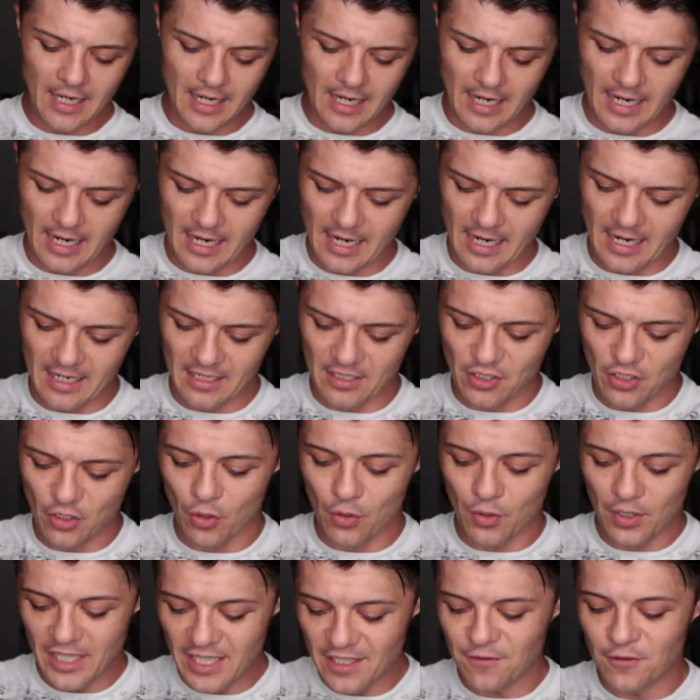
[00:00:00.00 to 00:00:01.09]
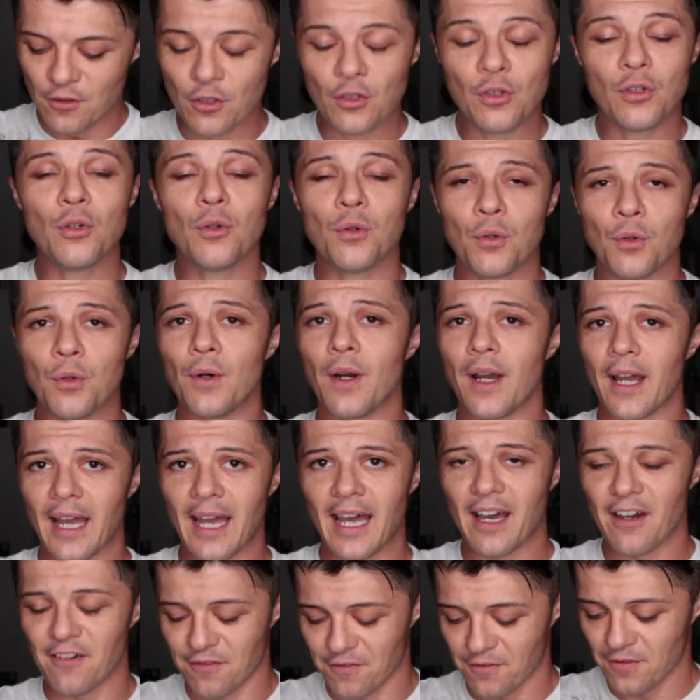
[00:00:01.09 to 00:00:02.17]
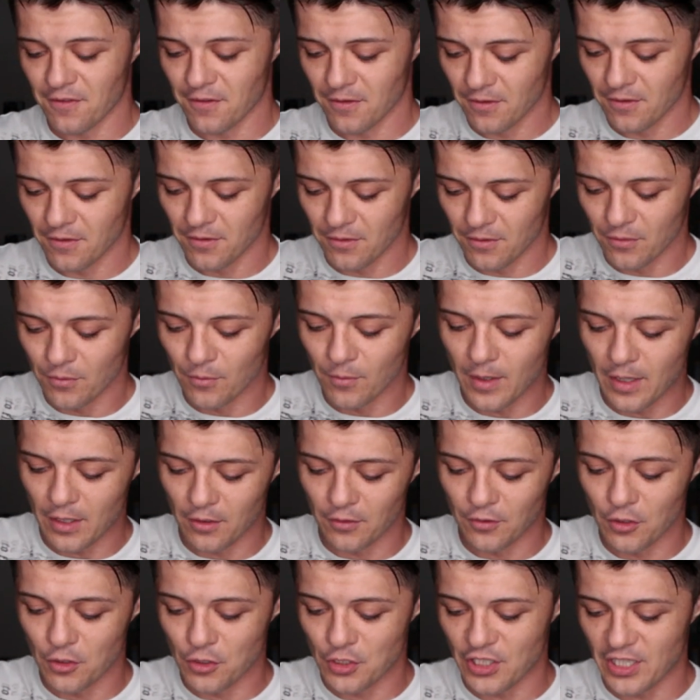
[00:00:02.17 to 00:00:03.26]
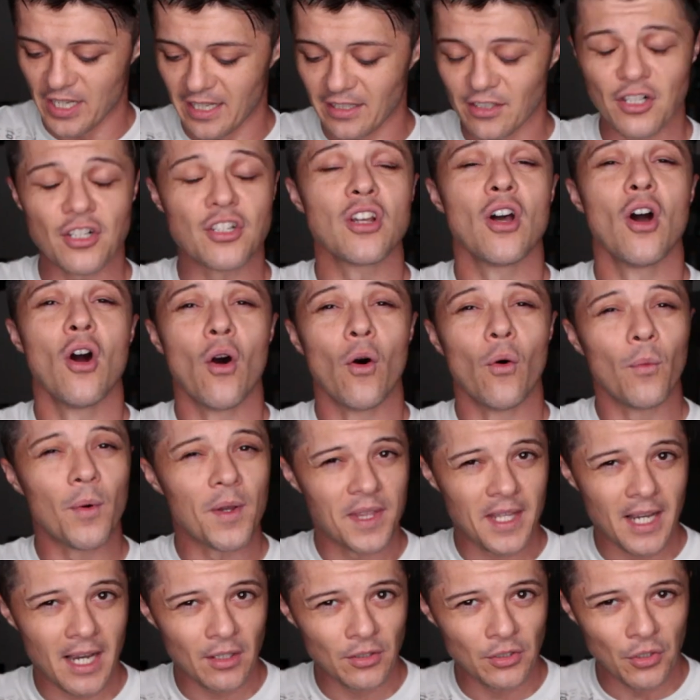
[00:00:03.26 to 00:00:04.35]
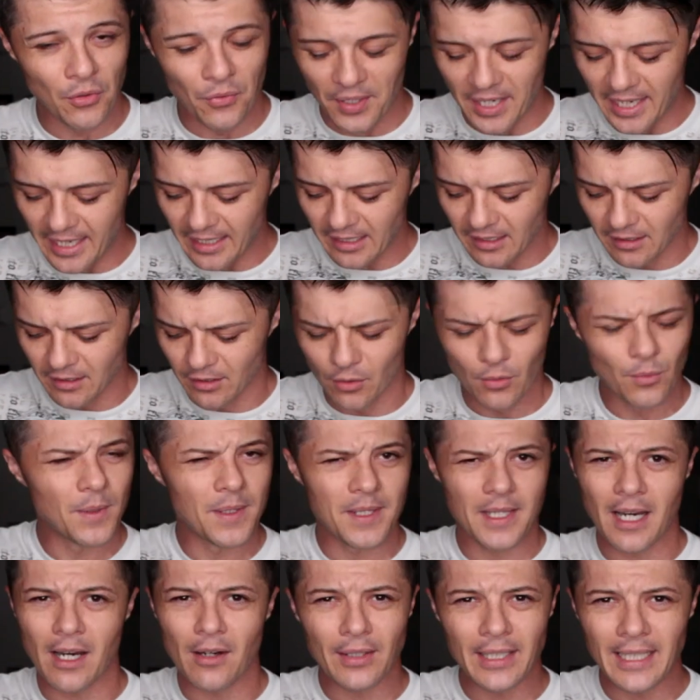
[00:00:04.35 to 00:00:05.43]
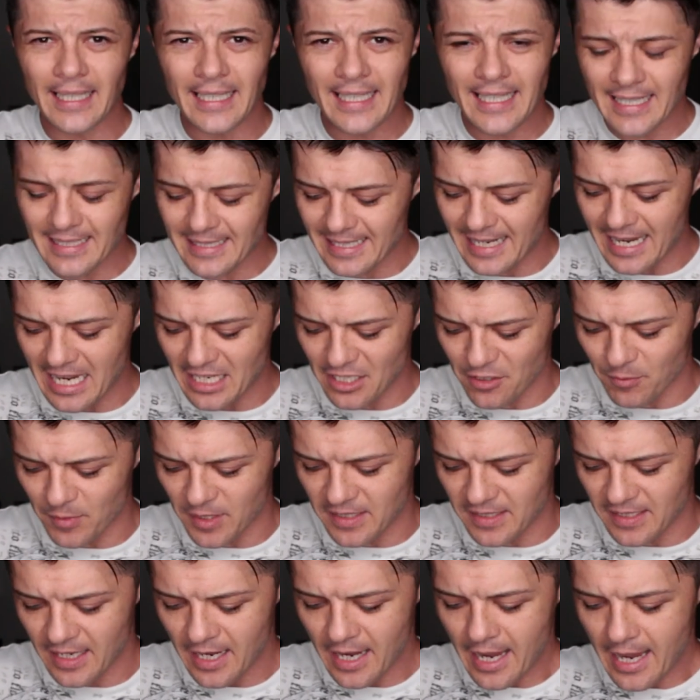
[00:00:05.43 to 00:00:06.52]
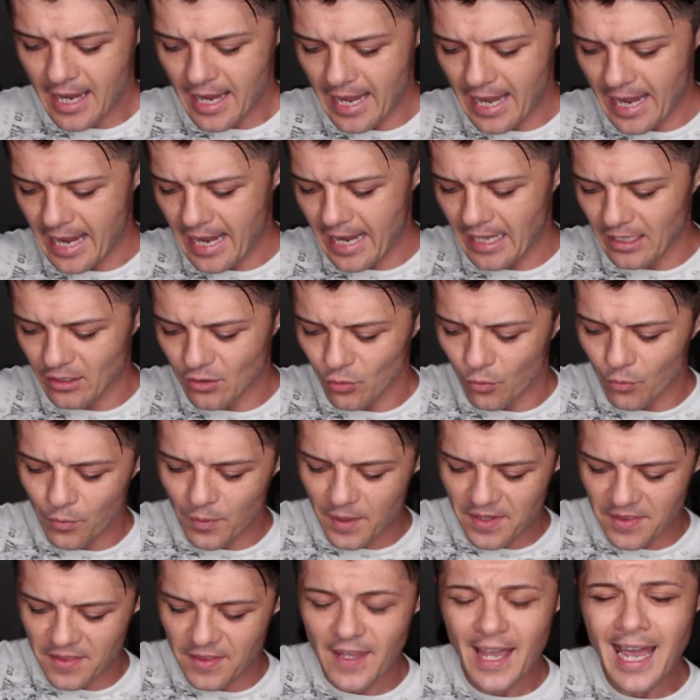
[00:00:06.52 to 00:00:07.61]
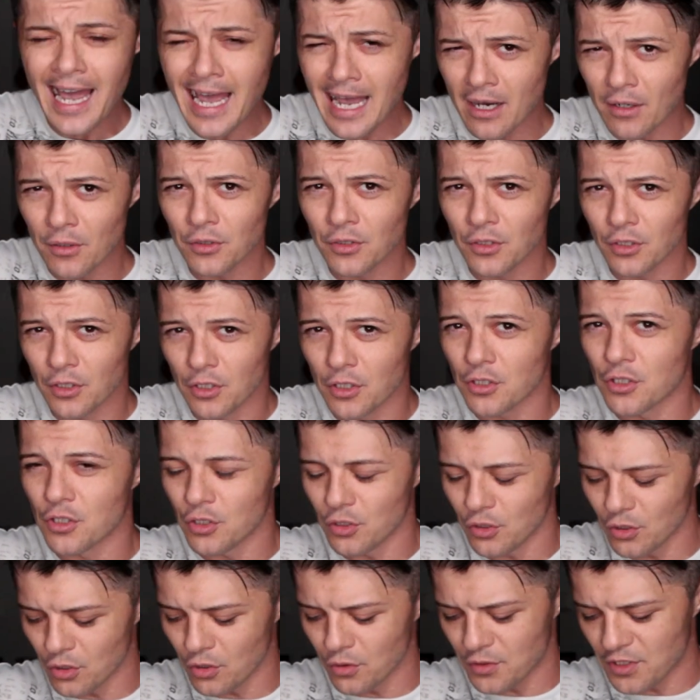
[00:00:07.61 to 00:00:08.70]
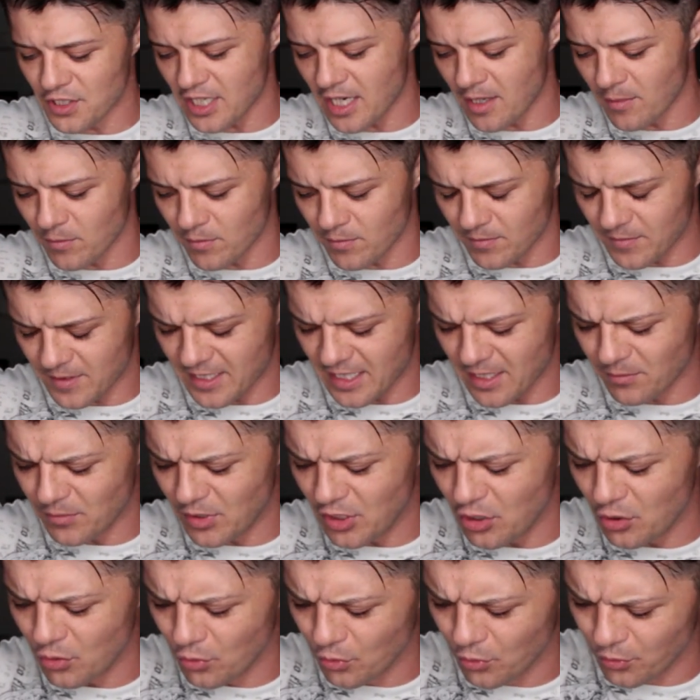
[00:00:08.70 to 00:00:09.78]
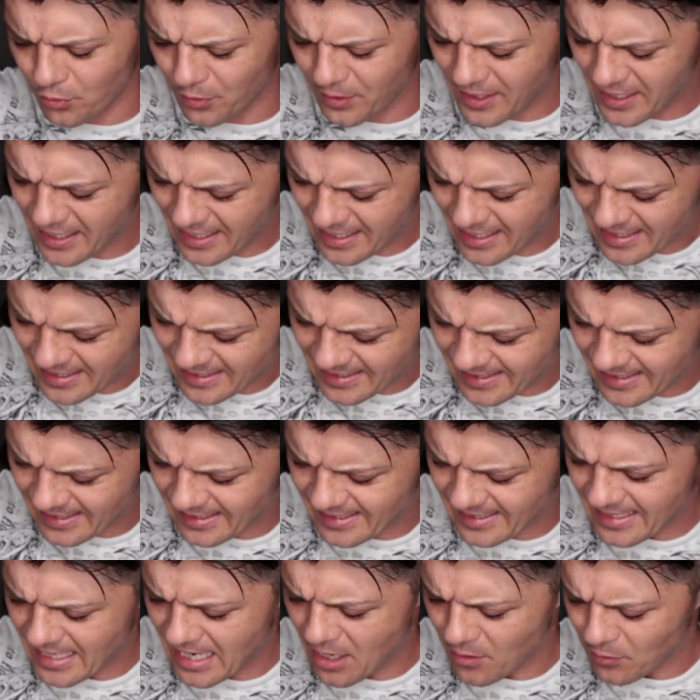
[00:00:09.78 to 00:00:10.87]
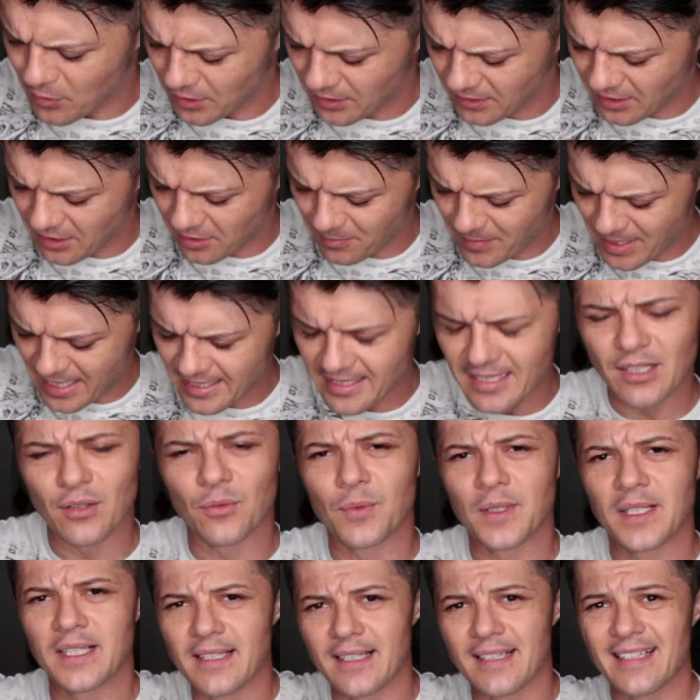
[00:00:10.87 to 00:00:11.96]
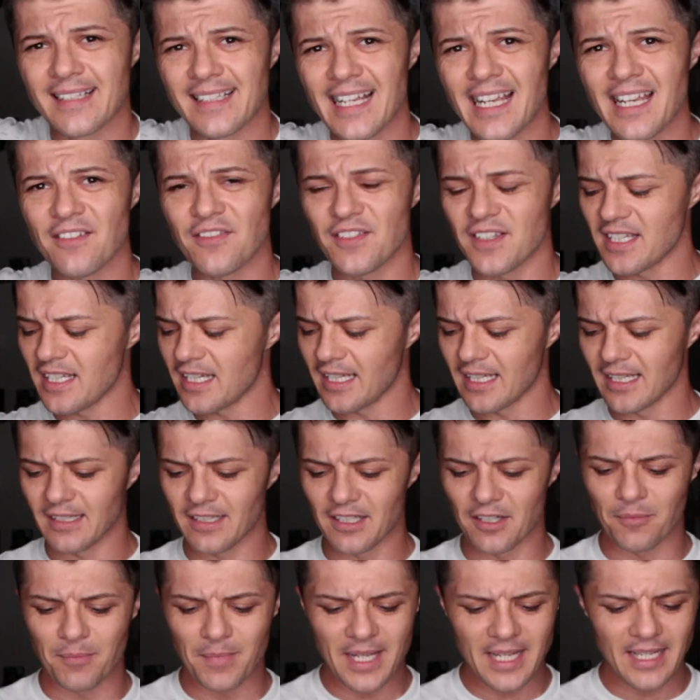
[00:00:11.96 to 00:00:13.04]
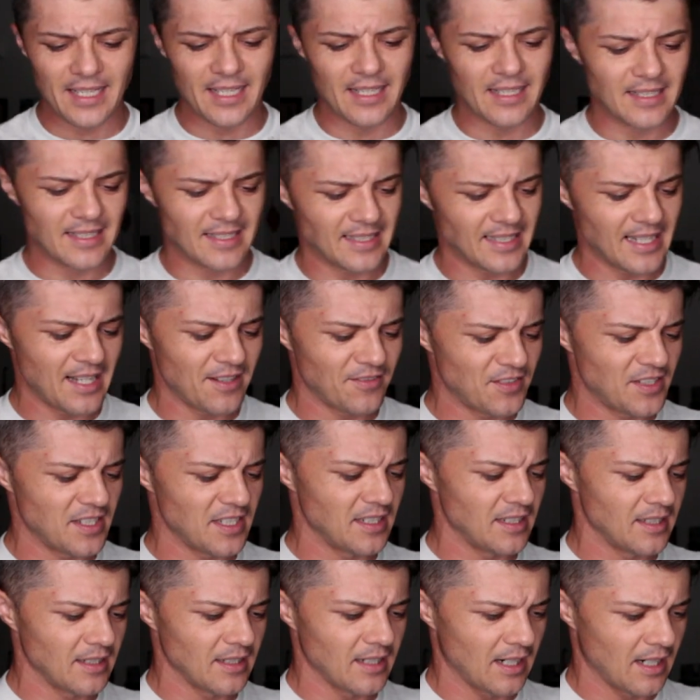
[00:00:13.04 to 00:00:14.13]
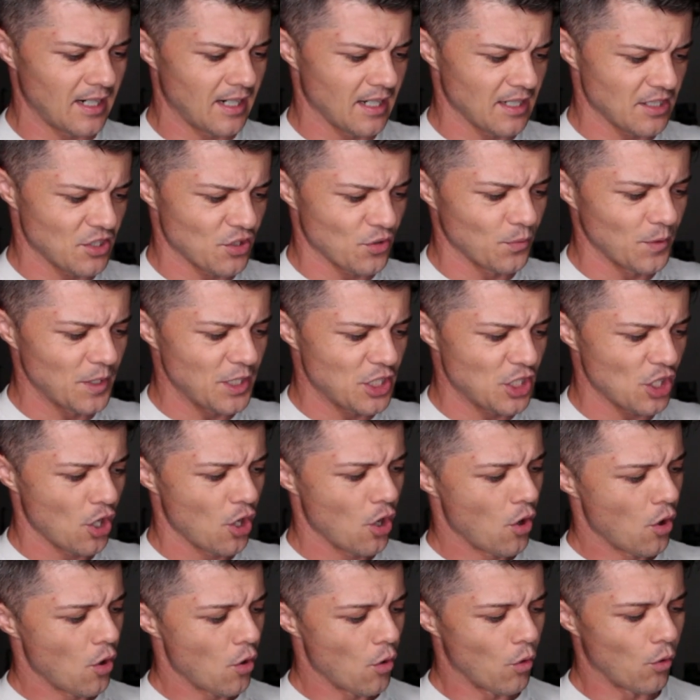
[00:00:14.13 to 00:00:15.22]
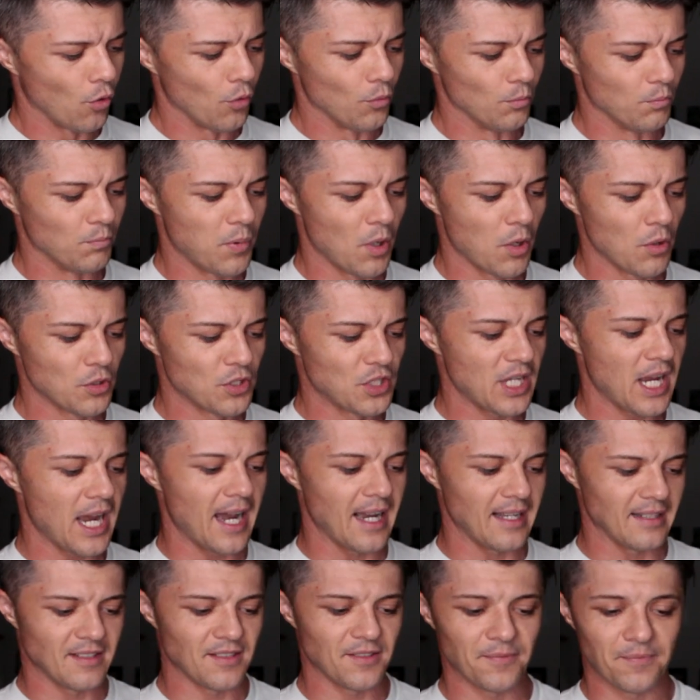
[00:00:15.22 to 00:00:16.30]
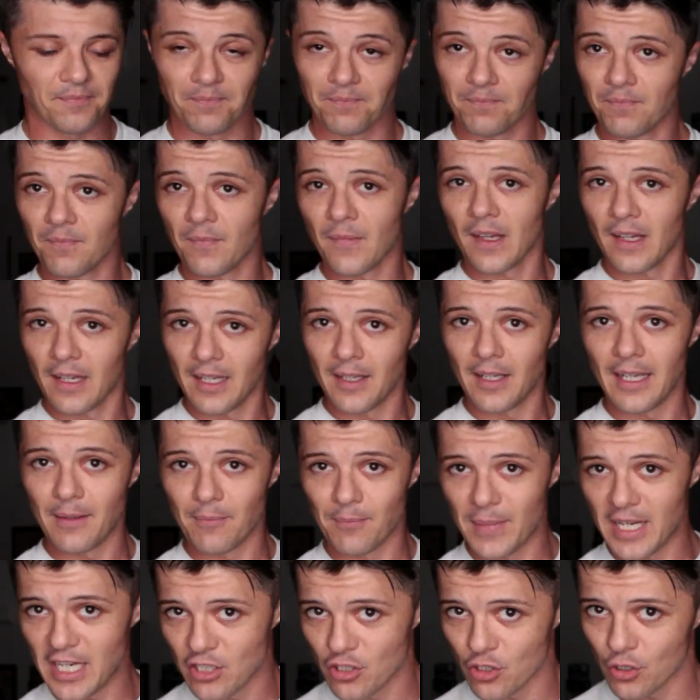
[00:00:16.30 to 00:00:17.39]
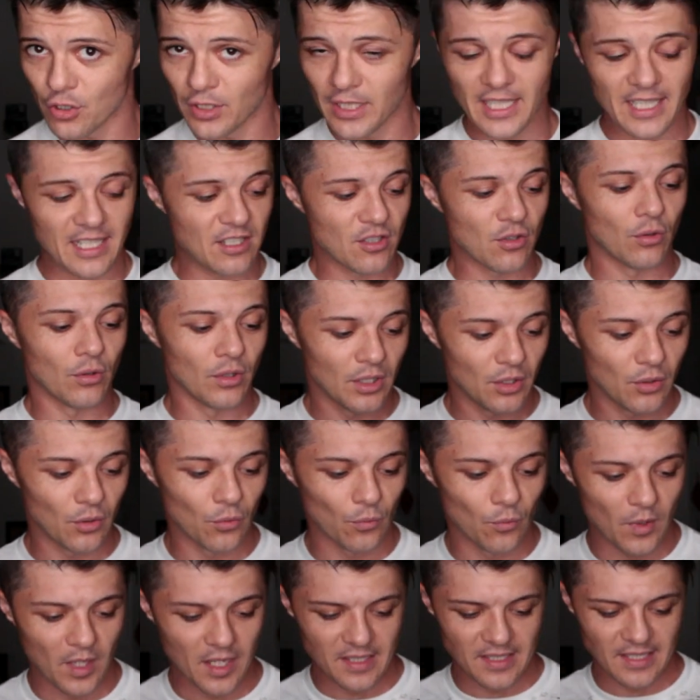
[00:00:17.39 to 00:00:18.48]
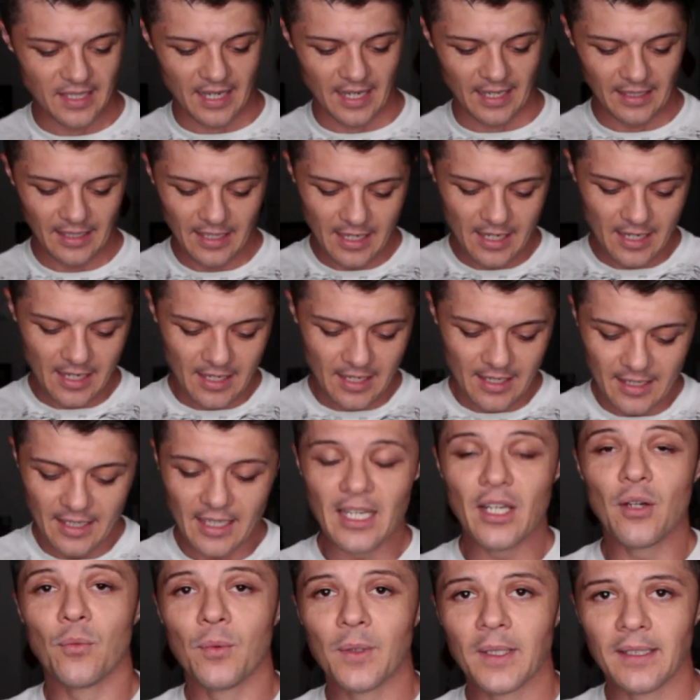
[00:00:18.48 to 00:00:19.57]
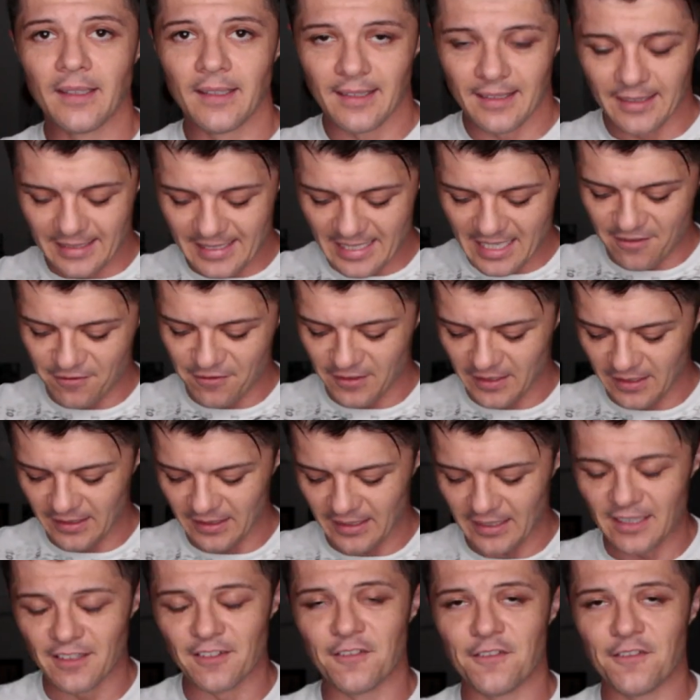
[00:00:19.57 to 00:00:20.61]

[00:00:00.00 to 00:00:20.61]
Uh, so if you do have one of those standards without the rail without any attachments and without because you know some some new Sig Sauer they're messing with the safety and they're making safety uh, switch on both sides make sure that it's only on one side it will definitely